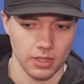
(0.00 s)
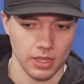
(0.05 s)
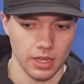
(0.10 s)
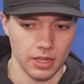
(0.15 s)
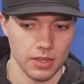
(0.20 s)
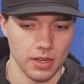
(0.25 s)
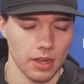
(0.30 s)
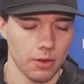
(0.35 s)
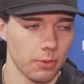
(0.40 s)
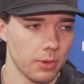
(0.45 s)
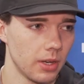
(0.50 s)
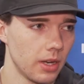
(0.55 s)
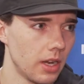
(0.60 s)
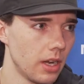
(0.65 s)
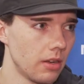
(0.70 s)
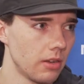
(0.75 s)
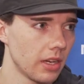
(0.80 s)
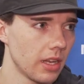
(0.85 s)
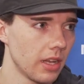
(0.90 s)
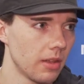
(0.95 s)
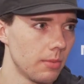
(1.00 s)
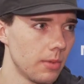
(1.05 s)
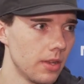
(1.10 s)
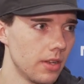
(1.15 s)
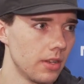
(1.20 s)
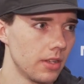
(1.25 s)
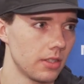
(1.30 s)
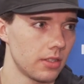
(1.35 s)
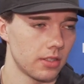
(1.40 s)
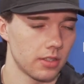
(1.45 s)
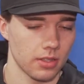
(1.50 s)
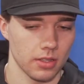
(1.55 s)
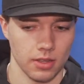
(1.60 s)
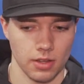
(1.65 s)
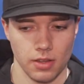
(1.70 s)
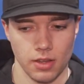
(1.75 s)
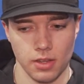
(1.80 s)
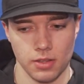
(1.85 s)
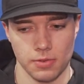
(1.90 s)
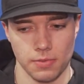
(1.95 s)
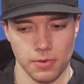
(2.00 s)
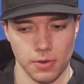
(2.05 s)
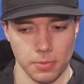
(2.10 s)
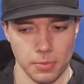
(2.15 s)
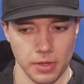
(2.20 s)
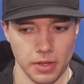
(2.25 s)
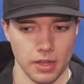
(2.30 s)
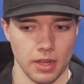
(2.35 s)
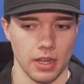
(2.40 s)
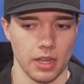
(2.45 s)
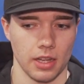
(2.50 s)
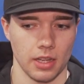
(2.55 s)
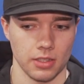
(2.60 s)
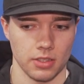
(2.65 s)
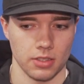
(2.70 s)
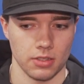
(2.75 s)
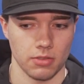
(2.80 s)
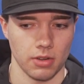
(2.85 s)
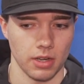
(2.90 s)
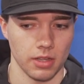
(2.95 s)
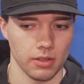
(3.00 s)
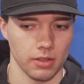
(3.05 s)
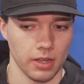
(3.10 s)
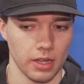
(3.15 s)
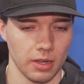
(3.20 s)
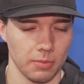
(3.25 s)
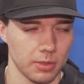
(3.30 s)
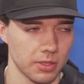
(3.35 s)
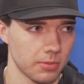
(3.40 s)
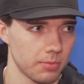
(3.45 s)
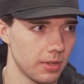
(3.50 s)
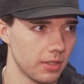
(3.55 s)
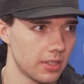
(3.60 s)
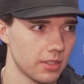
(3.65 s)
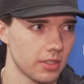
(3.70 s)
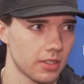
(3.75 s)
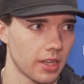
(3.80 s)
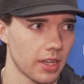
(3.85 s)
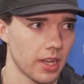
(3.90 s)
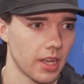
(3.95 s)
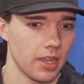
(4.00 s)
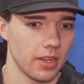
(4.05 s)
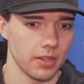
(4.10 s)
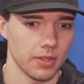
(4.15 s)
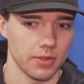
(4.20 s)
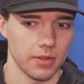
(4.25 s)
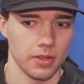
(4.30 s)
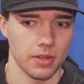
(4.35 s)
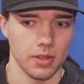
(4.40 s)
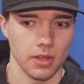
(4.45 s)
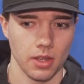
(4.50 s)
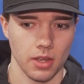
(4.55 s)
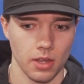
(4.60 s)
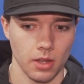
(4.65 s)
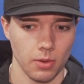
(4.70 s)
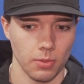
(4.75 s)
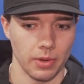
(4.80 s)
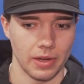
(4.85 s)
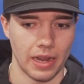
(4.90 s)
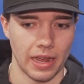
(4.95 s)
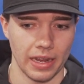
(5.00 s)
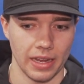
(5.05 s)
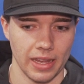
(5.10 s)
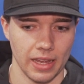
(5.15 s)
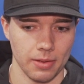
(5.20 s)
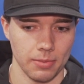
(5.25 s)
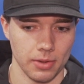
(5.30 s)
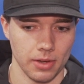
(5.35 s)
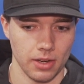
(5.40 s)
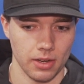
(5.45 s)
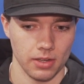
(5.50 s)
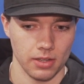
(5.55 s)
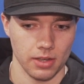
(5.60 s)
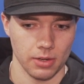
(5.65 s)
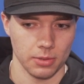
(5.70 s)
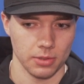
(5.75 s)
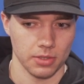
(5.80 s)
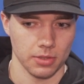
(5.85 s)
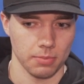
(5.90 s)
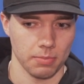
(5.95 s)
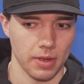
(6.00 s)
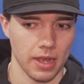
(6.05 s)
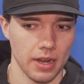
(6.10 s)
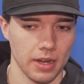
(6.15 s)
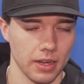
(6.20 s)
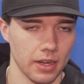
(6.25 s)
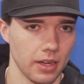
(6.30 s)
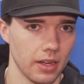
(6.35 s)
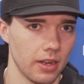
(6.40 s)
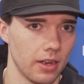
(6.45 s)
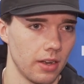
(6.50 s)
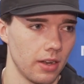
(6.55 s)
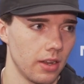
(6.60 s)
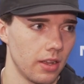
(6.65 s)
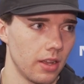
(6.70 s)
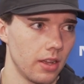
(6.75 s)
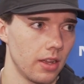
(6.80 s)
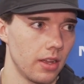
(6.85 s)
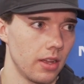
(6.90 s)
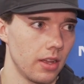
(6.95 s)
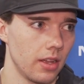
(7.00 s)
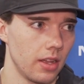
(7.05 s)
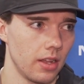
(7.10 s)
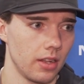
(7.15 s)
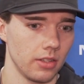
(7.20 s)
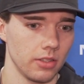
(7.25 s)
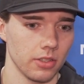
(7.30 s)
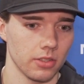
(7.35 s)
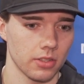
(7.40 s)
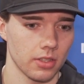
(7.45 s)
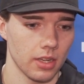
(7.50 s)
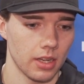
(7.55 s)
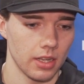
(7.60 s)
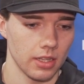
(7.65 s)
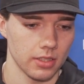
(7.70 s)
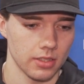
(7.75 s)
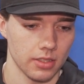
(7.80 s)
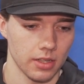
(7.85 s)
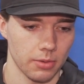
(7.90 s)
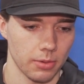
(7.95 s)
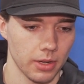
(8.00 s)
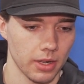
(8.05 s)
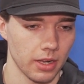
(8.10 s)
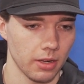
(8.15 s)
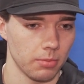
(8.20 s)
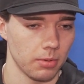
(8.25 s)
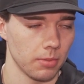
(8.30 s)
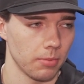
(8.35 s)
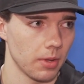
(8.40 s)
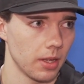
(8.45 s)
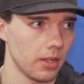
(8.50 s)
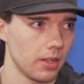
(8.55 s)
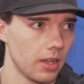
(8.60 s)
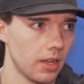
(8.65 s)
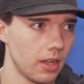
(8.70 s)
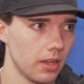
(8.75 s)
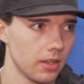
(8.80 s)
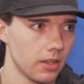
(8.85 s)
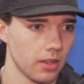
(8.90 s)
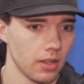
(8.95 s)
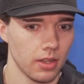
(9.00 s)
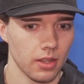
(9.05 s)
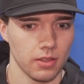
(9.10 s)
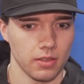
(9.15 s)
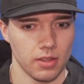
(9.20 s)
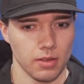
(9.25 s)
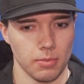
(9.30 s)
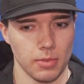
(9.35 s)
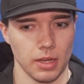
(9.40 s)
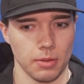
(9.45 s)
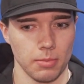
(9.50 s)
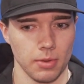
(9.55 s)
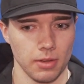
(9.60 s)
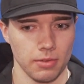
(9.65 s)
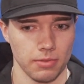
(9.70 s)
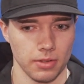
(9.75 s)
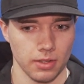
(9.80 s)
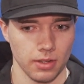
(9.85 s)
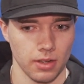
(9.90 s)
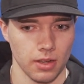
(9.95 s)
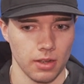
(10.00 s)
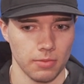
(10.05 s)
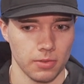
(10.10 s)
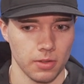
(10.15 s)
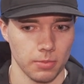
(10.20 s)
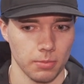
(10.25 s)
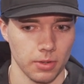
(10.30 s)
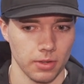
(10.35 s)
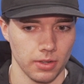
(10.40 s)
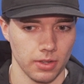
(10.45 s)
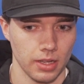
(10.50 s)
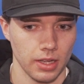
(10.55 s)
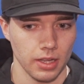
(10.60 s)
Like now, when Henry came in, it's for me. I just start to help as much as I can. You know, when I came here, there was a Patty here. All those guys, they were helping me a lot. They make me feel comfortable.